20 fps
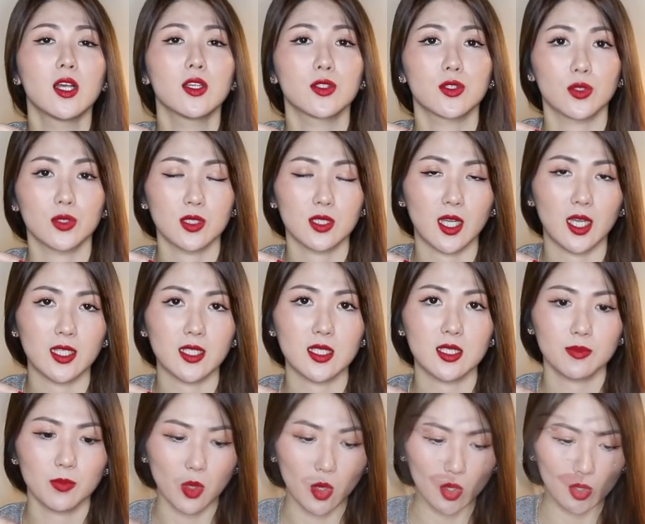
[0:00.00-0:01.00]
So size
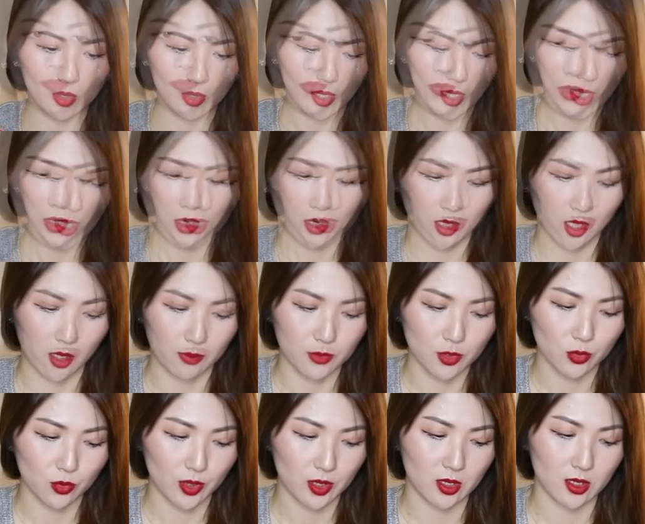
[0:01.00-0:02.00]
small. It
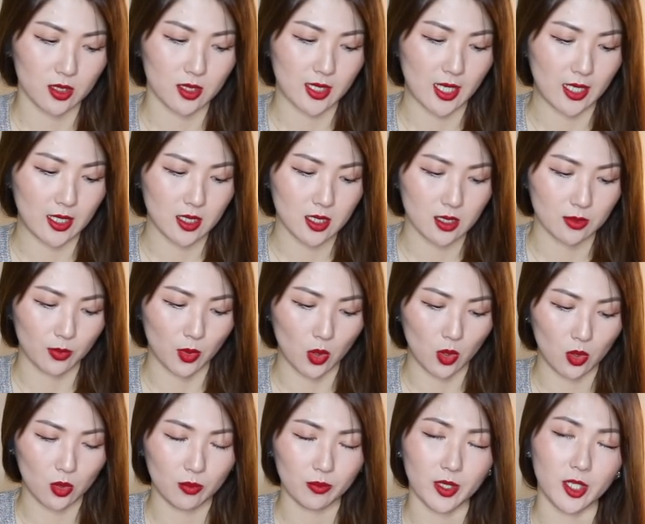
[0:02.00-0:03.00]
comes with the size
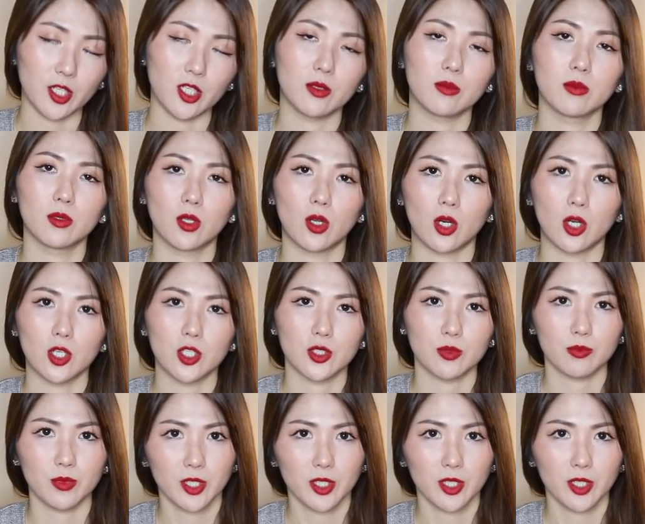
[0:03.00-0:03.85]
small, medium, large.